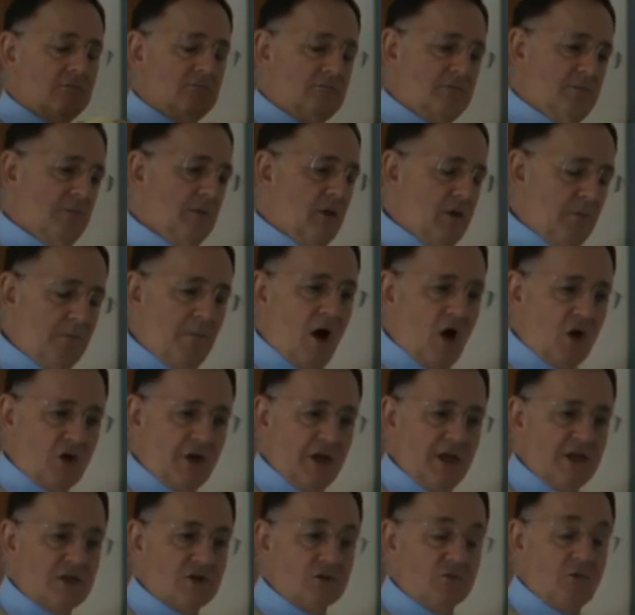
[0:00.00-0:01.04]

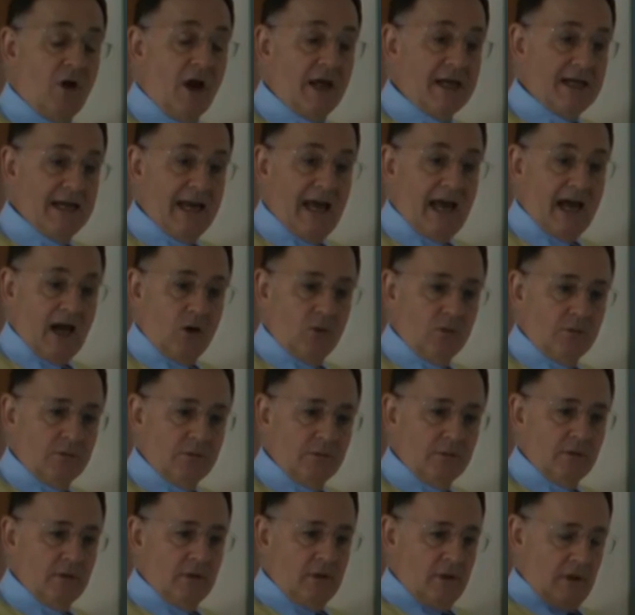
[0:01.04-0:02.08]
markets right now,
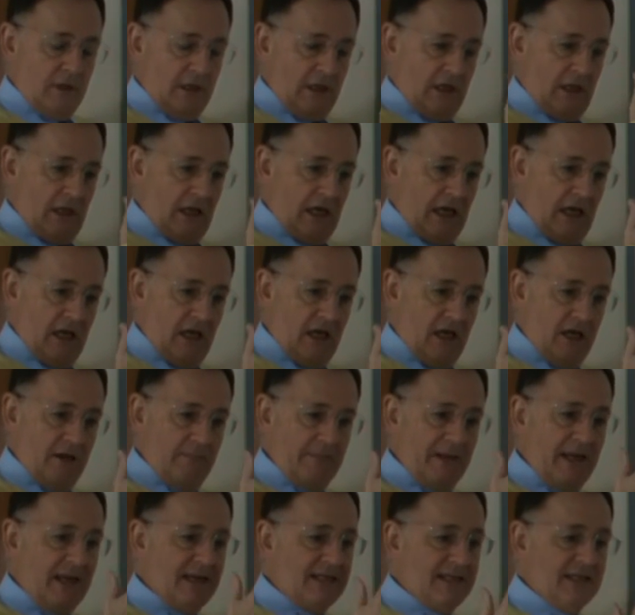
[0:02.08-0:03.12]

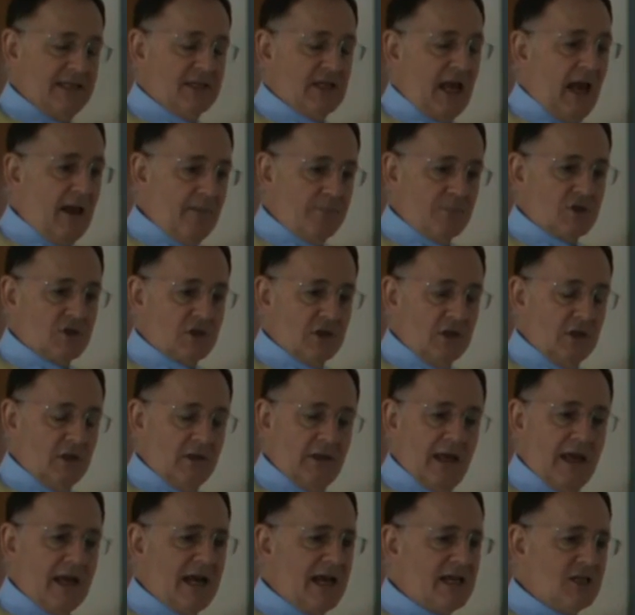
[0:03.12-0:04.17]

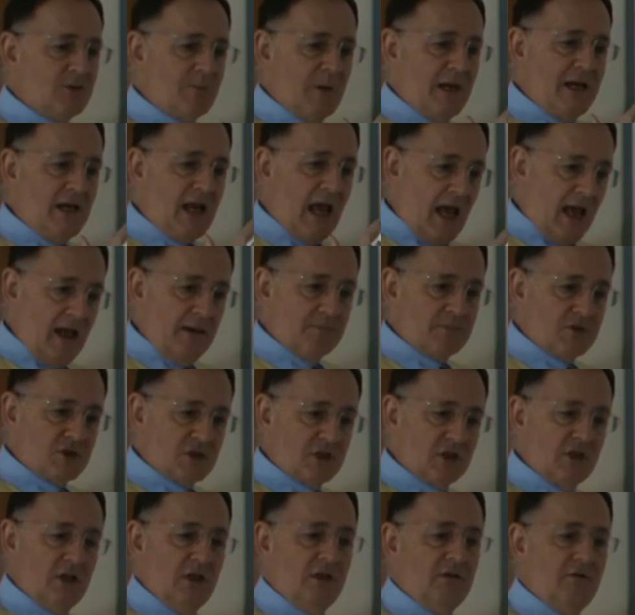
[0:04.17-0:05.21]
there has been
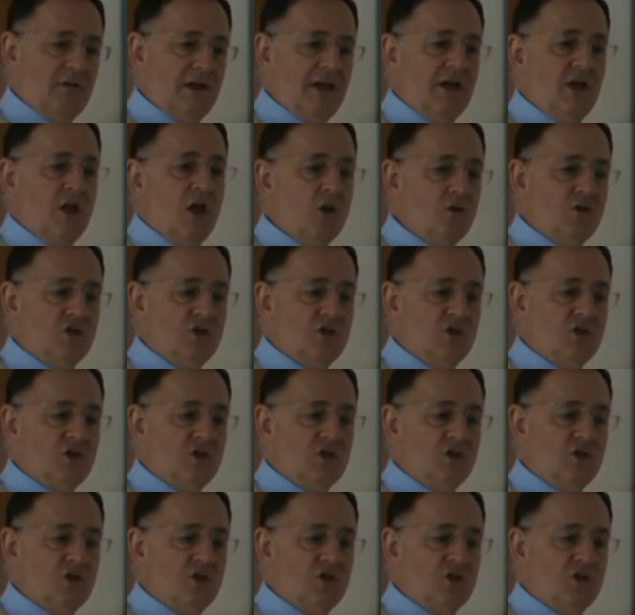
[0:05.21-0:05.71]
absolutely no